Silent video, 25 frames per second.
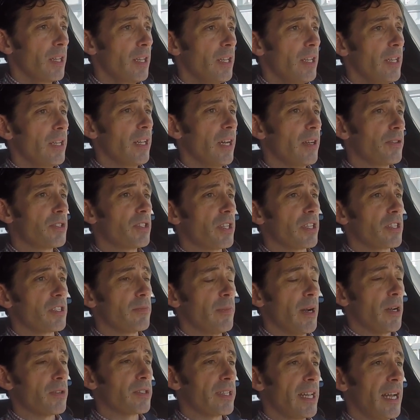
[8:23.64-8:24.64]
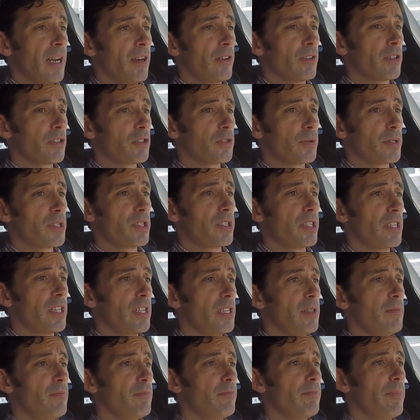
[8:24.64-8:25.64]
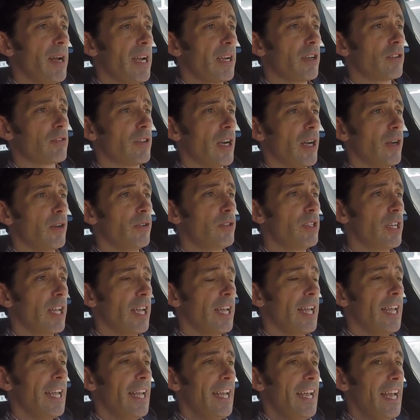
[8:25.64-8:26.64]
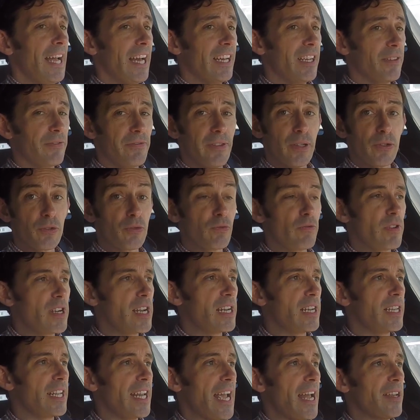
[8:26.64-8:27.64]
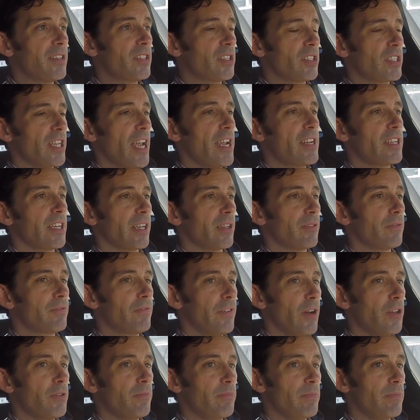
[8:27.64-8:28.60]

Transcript: you know, 60 miles an hour on a twisty back road, and it feels really entertaining and fun,